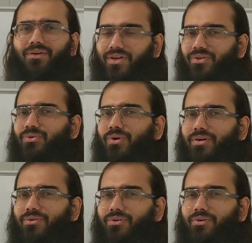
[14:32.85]
Okay, you
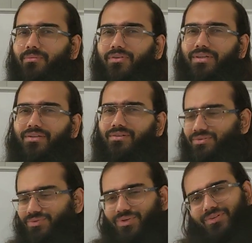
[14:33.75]
want to know about
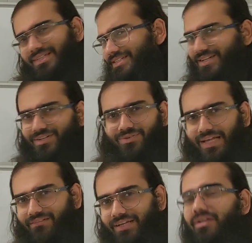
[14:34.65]
the 2016 to
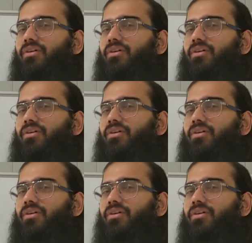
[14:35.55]
17?